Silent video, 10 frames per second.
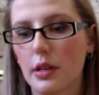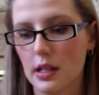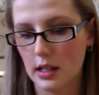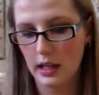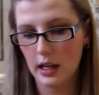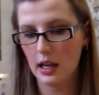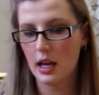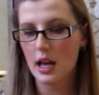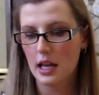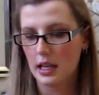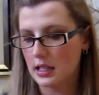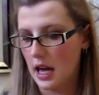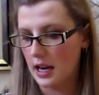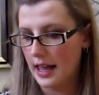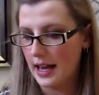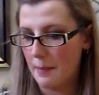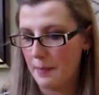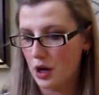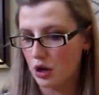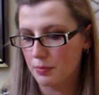recently. It's kind of like a
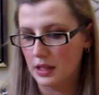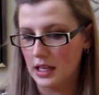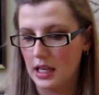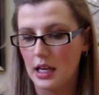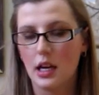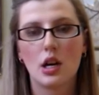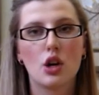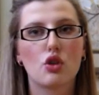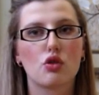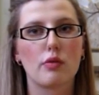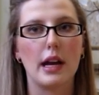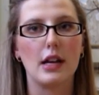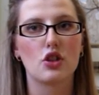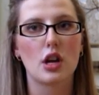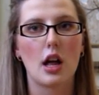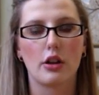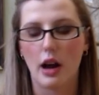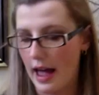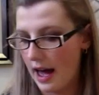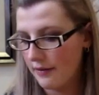purpley grayish color.
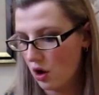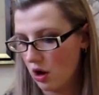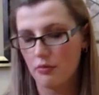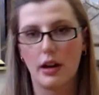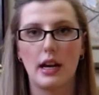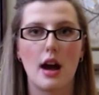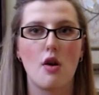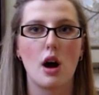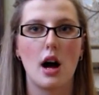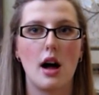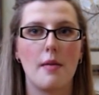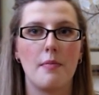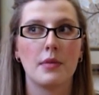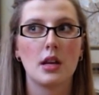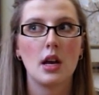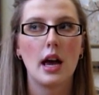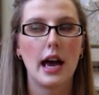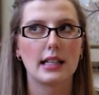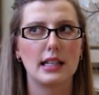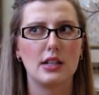I have on right now
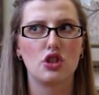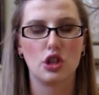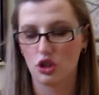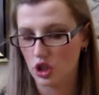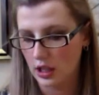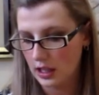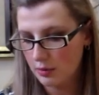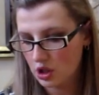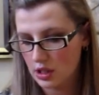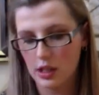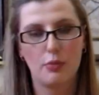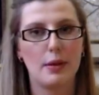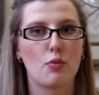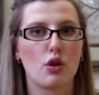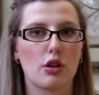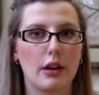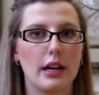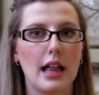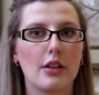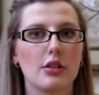Essie's Chinchilly, which is a little bit more gray
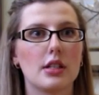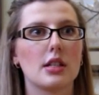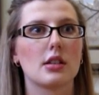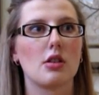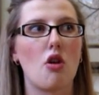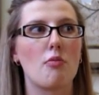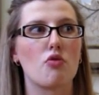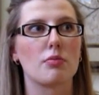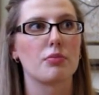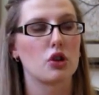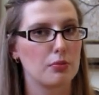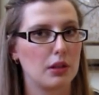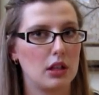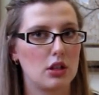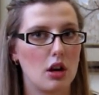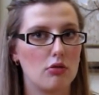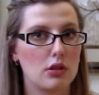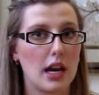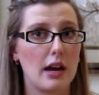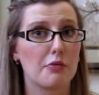color. This is a lot more purpley toned,
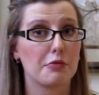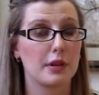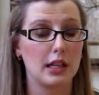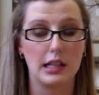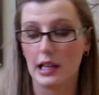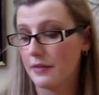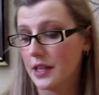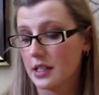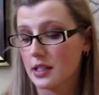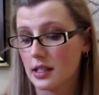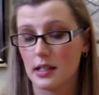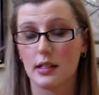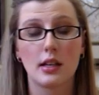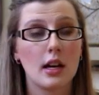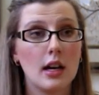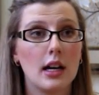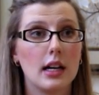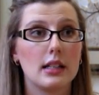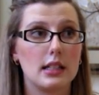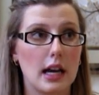and I really love this. This is
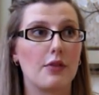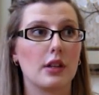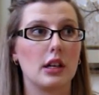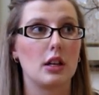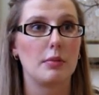definitely going to